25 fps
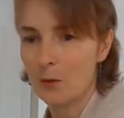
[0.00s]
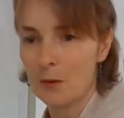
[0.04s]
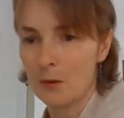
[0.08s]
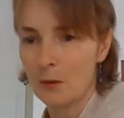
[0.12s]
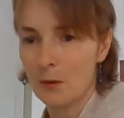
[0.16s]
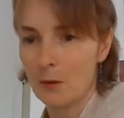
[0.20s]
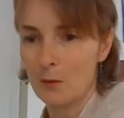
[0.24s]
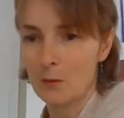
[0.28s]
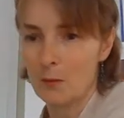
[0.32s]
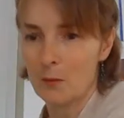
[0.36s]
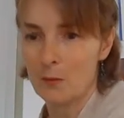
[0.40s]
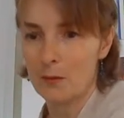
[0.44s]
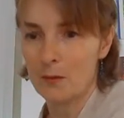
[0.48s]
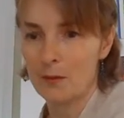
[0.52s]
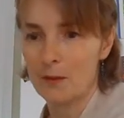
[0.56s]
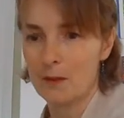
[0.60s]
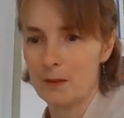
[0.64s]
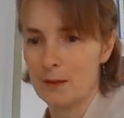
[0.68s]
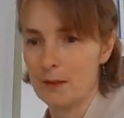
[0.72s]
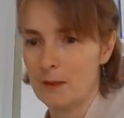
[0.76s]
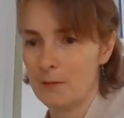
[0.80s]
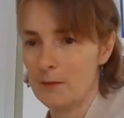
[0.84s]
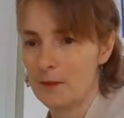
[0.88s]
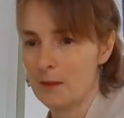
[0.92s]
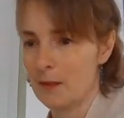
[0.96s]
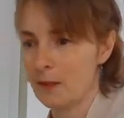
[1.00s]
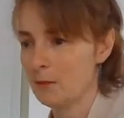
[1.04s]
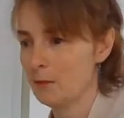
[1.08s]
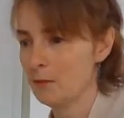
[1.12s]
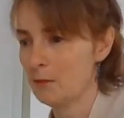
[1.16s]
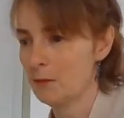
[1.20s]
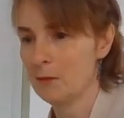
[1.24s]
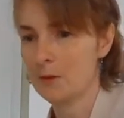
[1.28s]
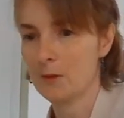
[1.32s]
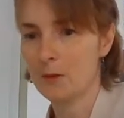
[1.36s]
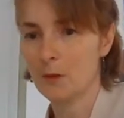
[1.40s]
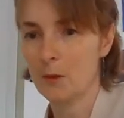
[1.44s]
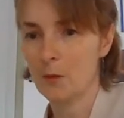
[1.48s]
Oh, here we go.